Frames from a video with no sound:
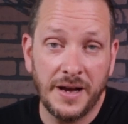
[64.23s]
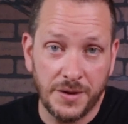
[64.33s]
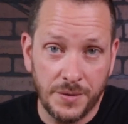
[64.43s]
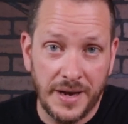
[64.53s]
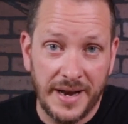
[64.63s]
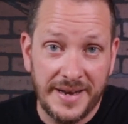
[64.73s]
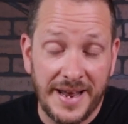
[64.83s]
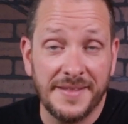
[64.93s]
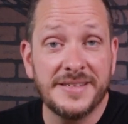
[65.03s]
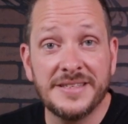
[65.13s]
hot glue gun.
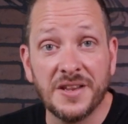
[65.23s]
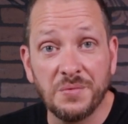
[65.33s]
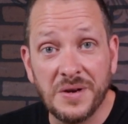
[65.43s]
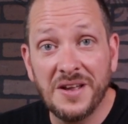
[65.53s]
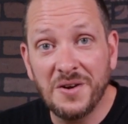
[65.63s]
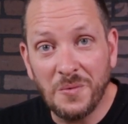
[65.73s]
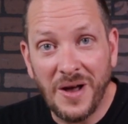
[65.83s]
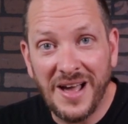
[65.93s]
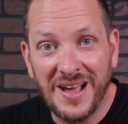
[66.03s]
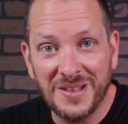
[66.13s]
Now this is a 300
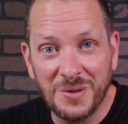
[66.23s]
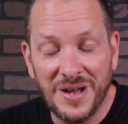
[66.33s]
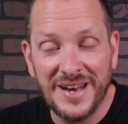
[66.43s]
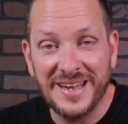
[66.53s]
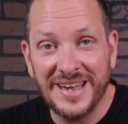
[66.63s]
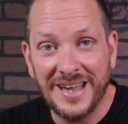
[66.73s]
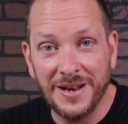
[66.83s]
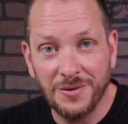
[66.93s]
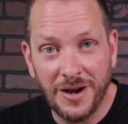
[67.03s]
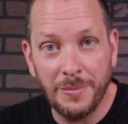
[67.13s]
watt hot glue gun and can
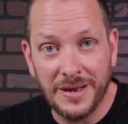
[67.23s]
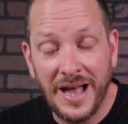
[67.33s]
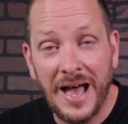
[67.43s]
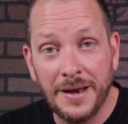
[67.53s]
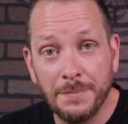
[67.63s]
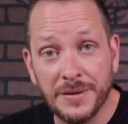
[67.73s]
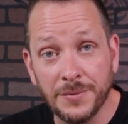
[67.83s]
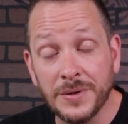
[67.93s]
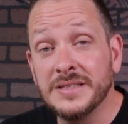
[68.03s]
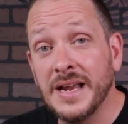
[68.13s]
get incredibly hot, but
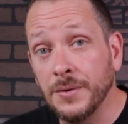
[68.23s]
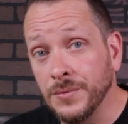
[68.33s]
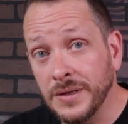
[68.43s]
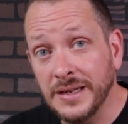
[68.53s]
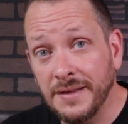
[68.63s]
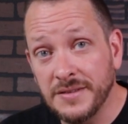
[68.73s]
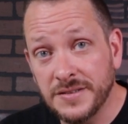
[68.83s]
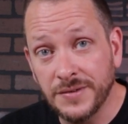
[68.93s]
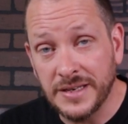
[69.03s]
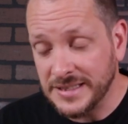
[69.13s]
the reason I really love
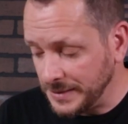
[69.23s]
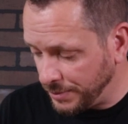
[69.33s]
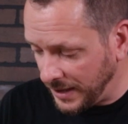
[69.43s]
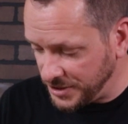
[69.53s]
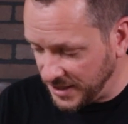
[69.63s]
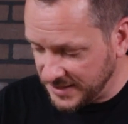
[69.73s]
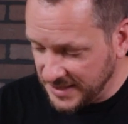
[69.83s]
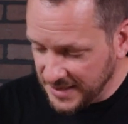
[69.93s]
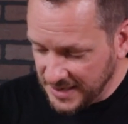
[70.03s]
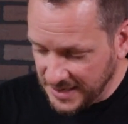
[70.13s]
this for easy
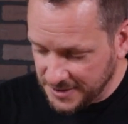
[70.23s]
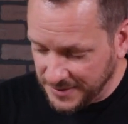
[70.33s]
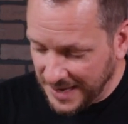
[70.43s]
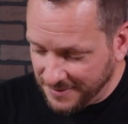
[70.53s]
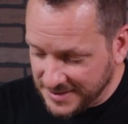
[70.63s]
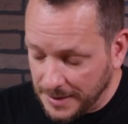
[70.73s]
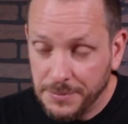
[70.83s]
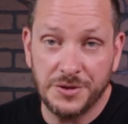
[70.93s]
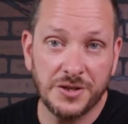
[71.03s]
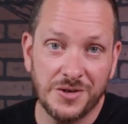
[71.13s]
projects is we have a
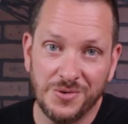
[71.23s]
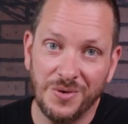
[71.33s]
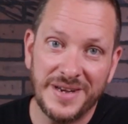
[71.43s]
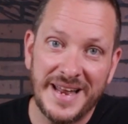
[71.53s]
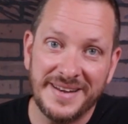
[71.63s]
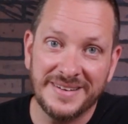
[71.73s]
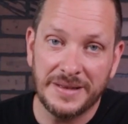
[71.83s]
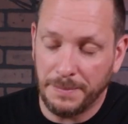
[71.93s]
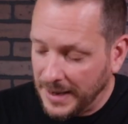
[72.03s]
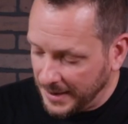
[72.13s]
temperature control down here
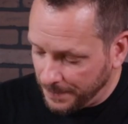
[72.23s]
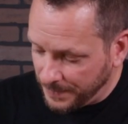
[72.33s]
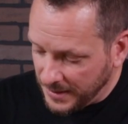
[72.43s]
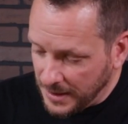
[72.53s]
at the bottom.